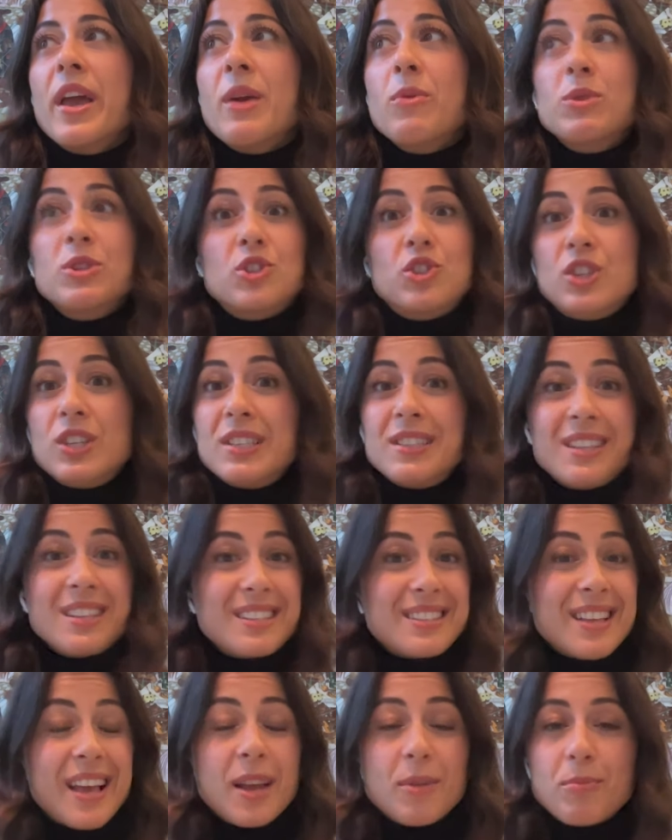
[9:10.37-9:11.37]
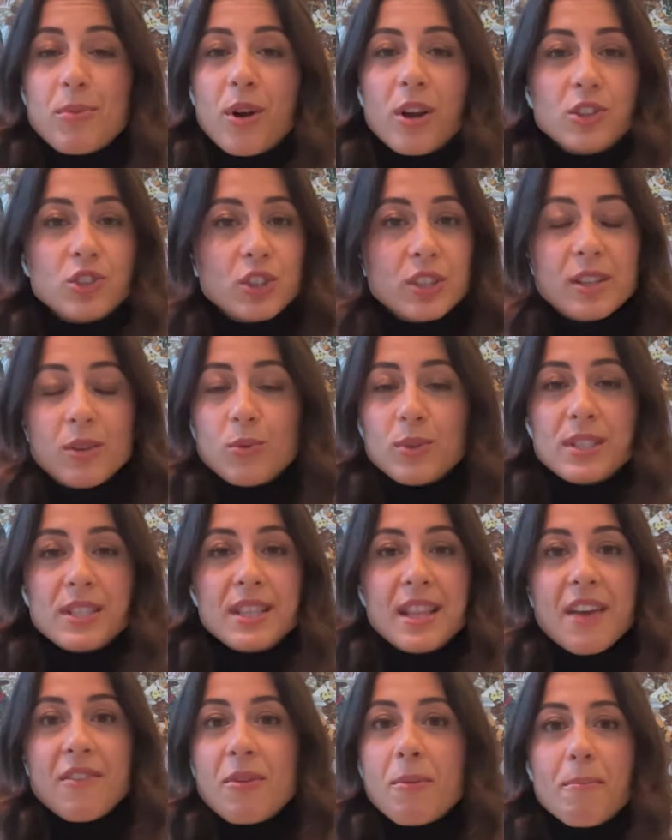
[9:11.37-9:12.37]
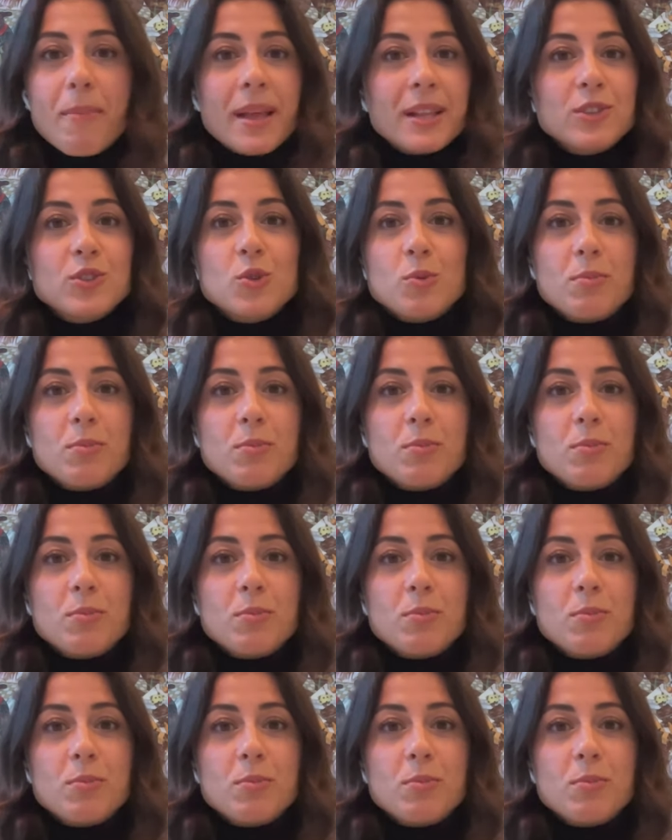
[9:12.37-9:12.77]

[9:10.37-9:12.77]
it was just a side project. It was never meant